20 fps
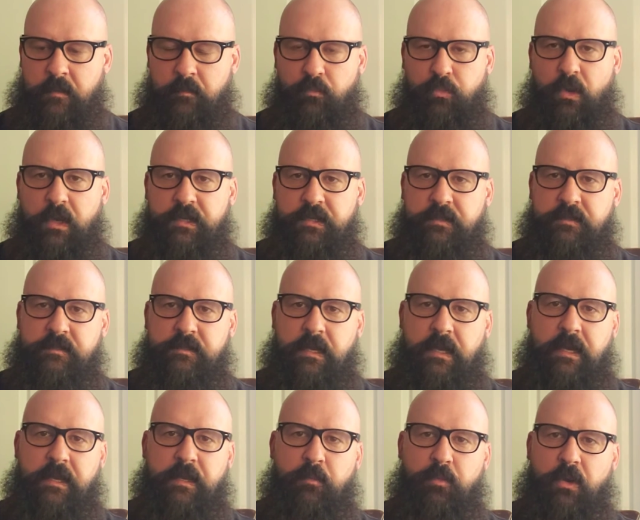brush
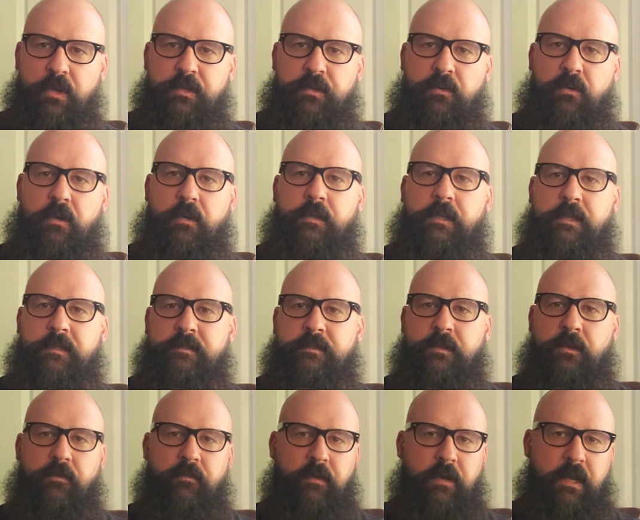inside. You brush it on, let it
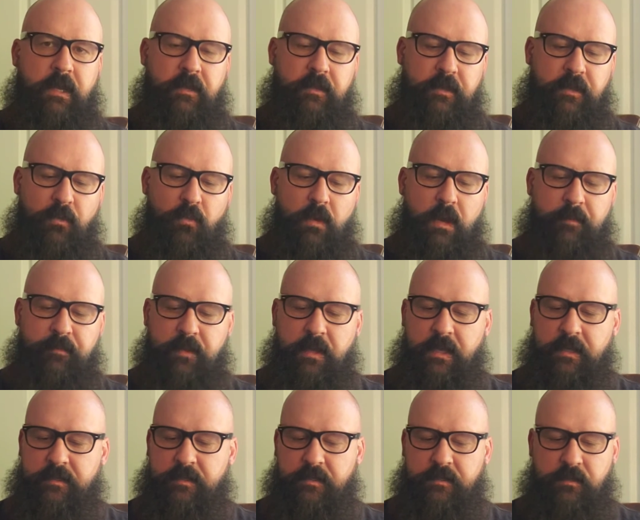sit overnight, and then you wipe the
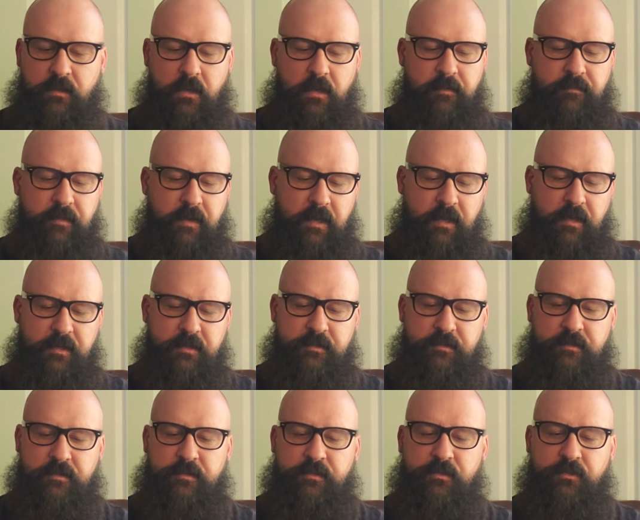excess off, and it
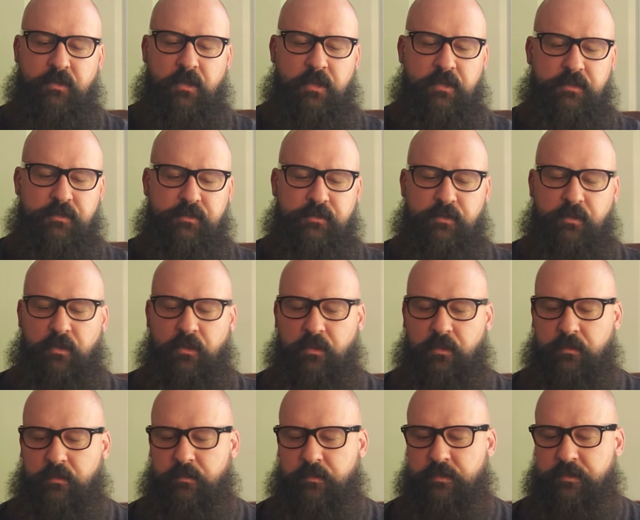just
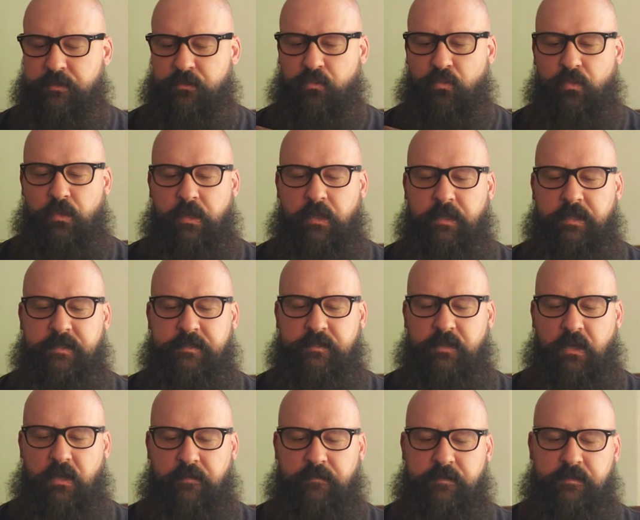really
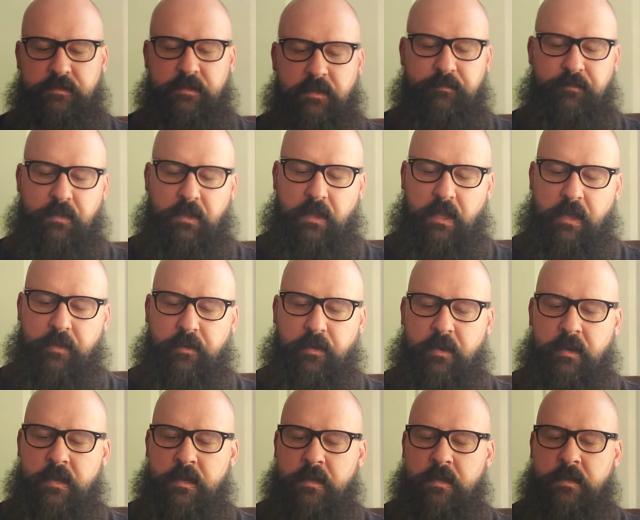softens up the leather.
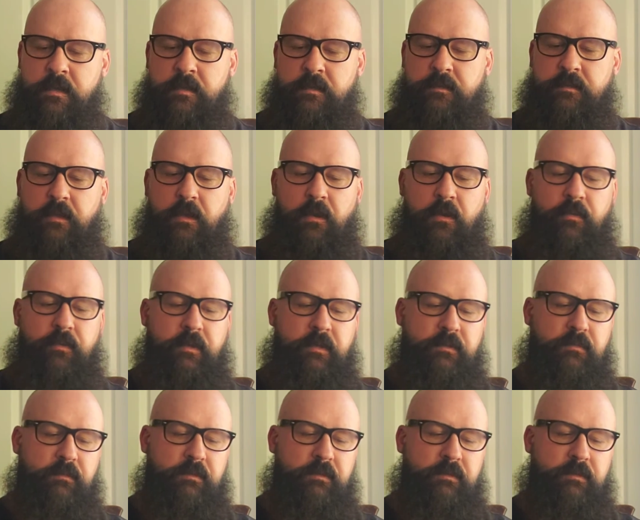So this